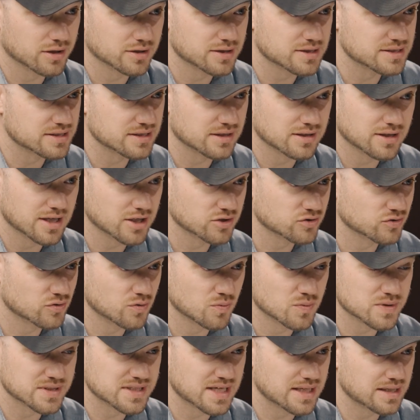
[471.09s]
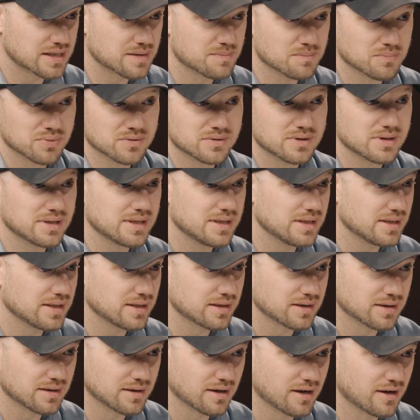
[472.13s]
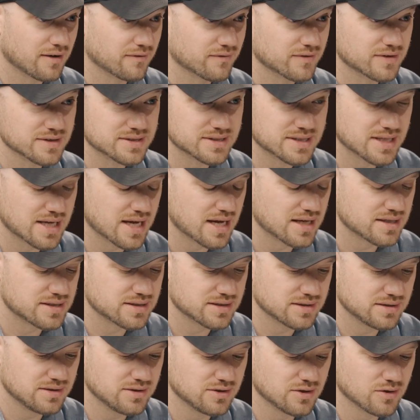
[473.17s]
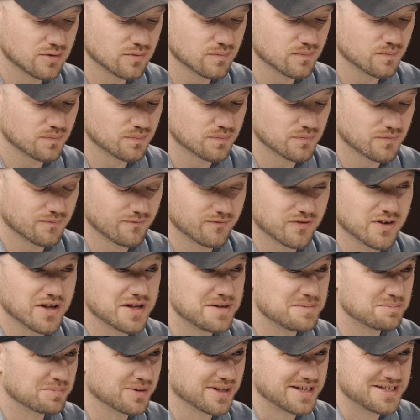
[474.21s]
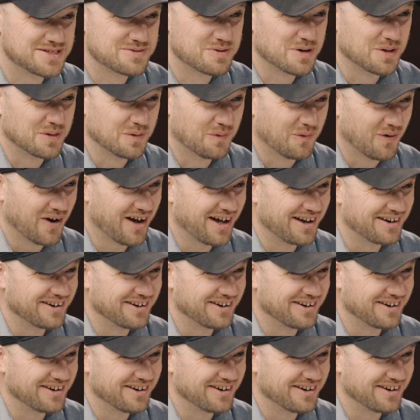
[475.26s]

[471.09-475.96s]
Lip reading: because the electrical was like completely cut off because they had to, flood place with water.